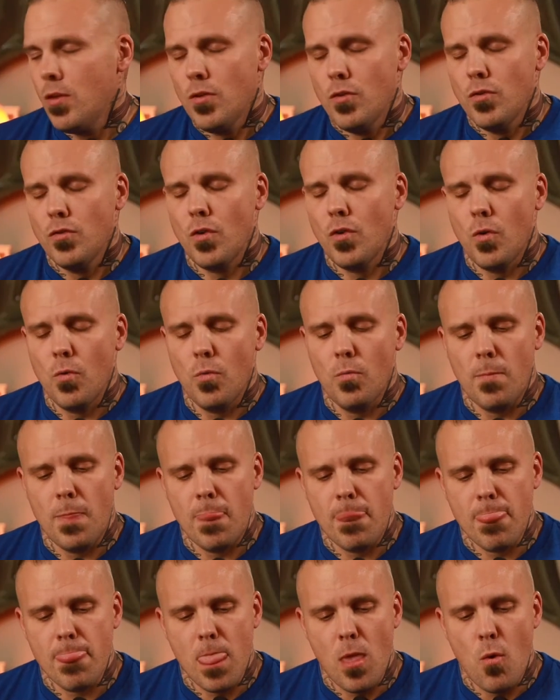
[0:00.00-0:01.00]
So
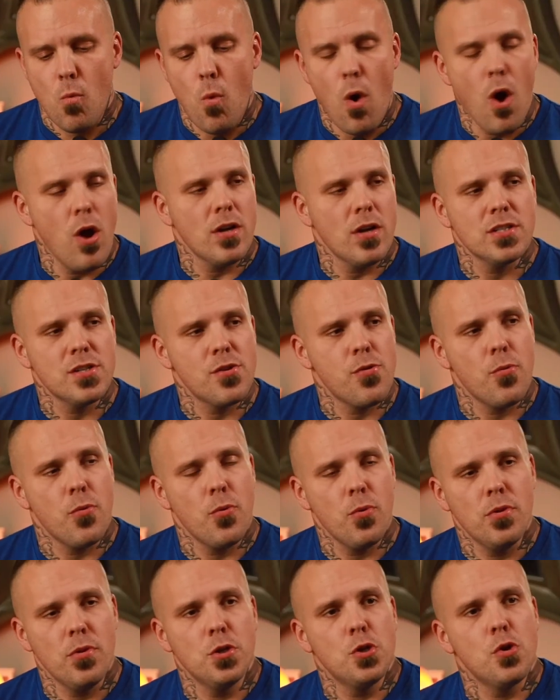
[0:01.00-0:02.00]
walk us
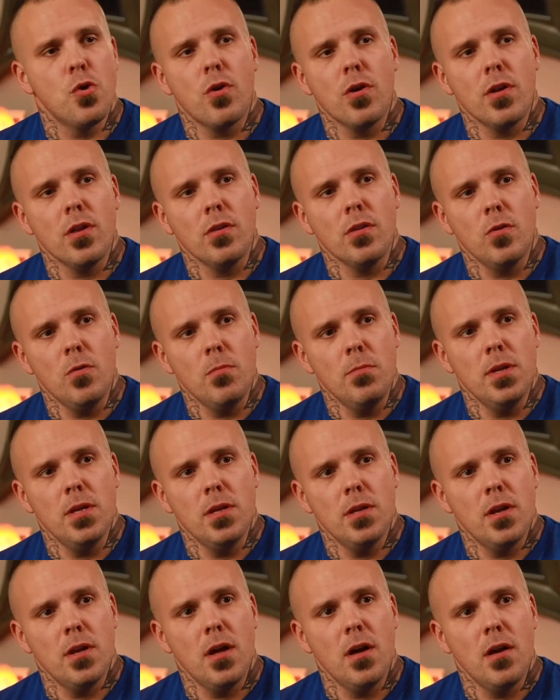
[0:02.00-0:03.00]
through the journey a little
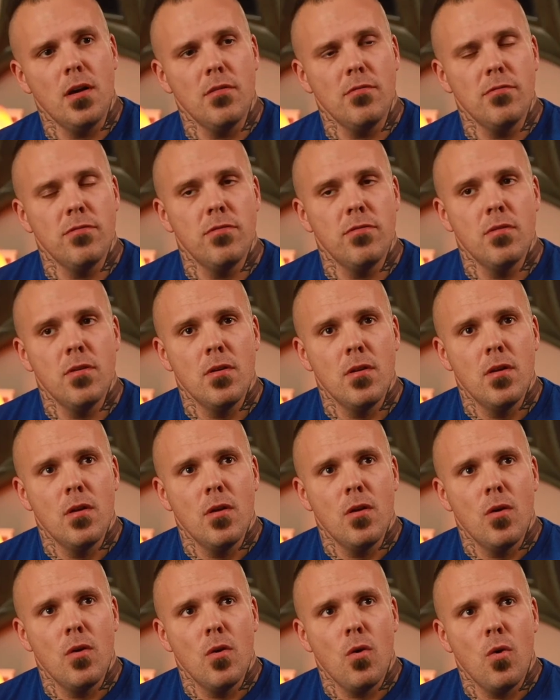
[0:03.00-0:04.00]
bit of
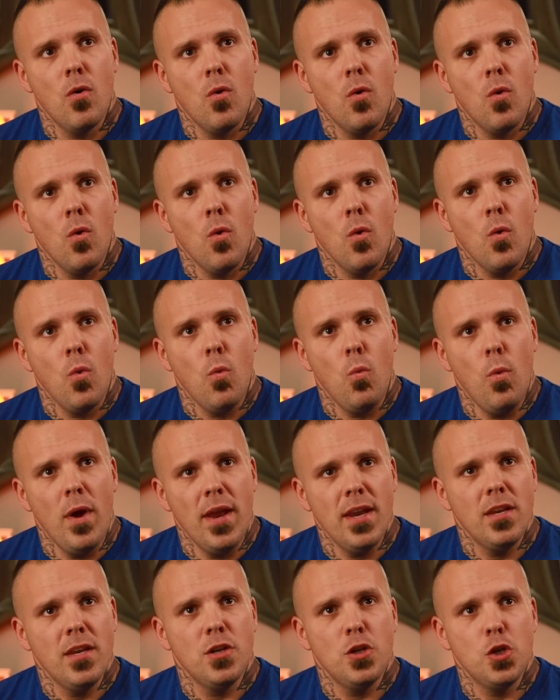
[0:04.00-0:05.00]

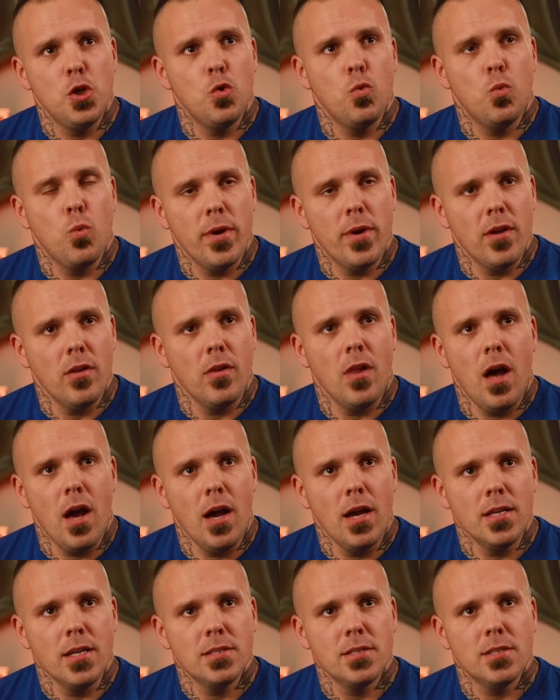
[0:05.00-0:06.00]
when did you
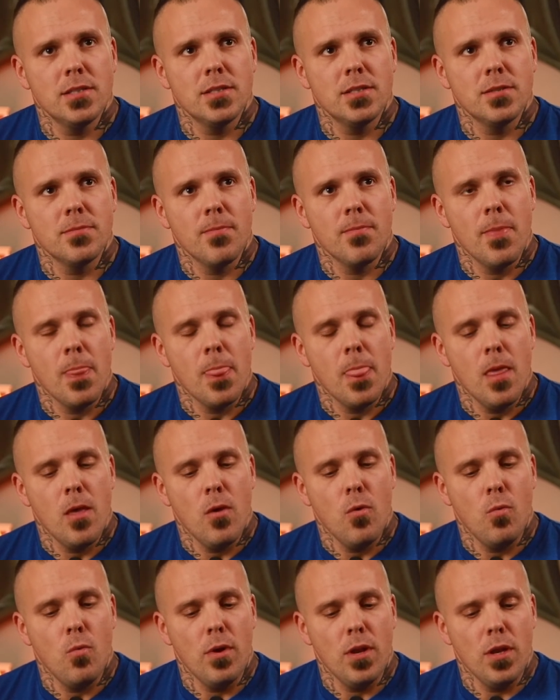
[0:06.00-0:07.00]
realize
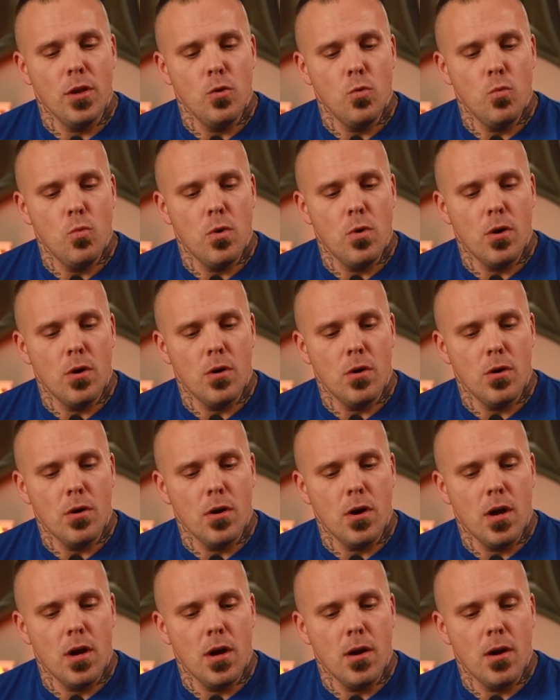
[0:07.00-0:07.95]
when you were